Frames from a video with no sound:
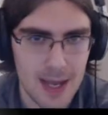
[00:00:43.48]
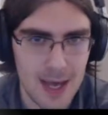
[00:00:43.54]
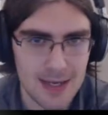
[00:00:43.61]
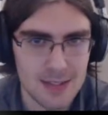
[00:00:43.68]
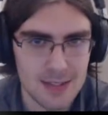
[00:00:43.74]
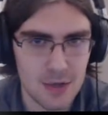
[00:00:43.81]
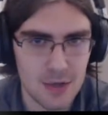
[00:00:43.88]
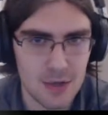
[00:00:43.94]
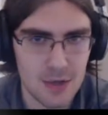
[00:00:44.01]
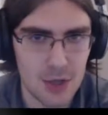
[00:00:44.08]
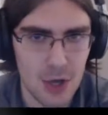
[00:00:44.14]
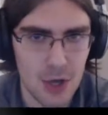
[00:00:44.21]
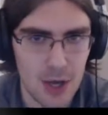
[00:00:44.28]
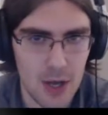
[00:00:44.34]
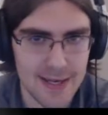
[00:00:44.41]
An accident
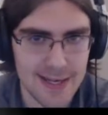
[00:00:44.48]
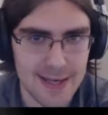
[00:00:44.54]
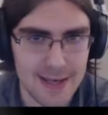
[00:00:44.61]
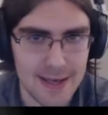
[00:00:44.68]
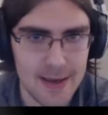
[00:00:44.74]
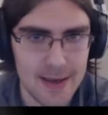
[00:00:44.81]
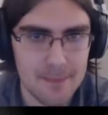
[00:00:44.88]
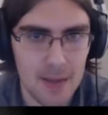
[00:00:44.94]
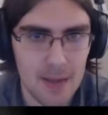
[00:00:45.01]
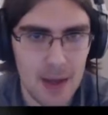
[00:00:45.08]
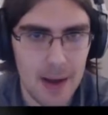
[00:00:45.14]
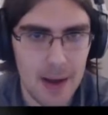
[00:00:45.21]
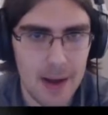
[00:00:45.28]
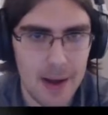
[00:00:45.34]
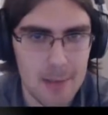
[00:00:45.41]
occurred here.
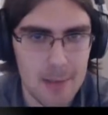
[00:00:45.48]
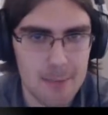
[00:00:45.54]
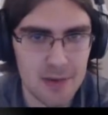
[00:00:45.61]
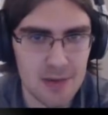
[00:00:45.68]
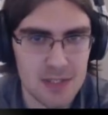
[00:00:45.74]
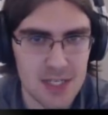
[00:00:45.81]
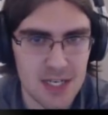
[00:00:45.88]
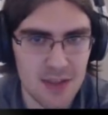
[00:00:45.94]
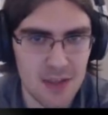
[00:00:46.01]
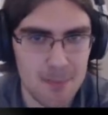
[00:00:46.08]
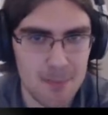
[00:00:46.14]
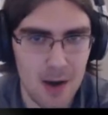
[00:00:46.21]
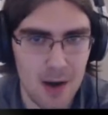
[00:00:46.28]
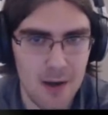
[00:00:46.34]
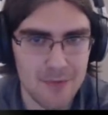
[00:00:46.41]
I built
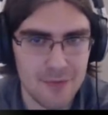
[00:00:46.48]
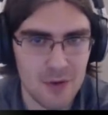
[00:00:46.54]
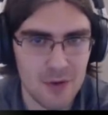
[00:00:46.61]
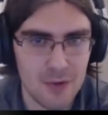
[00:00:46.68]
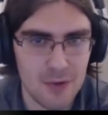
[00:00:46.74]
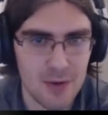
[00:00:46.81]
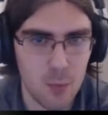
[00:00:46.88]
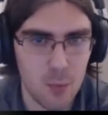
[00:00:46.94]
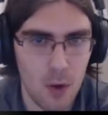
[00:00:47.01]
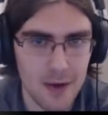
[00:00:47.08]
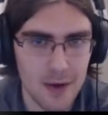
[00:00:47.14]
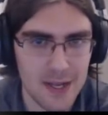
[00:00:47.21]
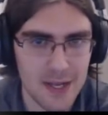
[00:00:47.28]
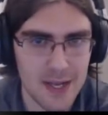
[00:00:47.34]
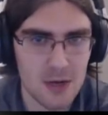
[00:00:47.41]
another path so that
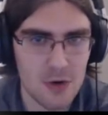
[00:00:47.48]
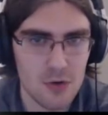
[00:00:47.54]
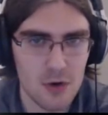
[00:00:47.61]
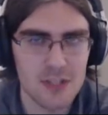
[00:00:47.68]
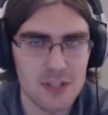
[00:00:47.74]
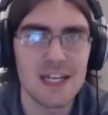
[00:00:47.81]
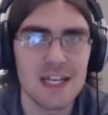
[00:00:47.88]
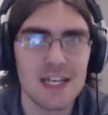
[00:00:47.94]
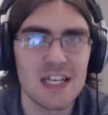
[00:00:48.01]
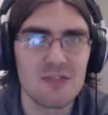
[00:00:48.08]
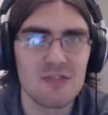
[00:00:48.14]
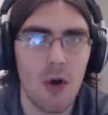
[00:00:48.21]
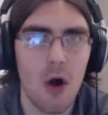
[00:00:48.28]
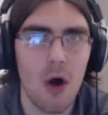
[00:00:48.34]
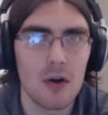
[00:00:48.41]
one can cross these